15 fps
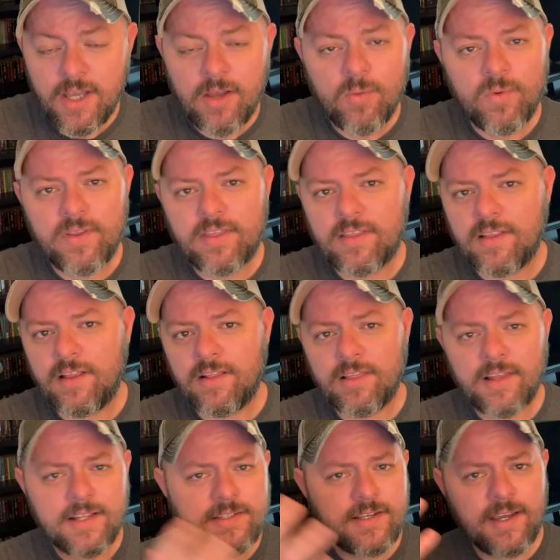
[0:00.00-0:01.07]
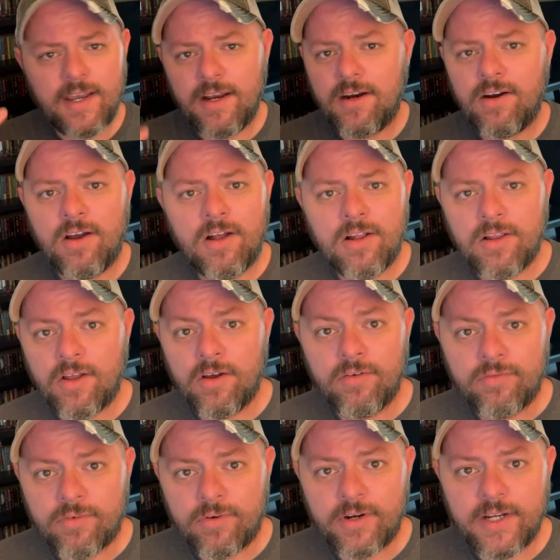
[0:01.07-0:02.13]
with lots of hair all
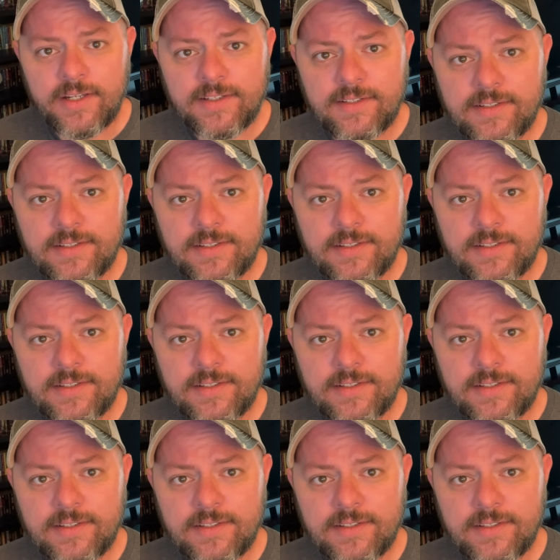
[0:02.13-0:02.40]
over it.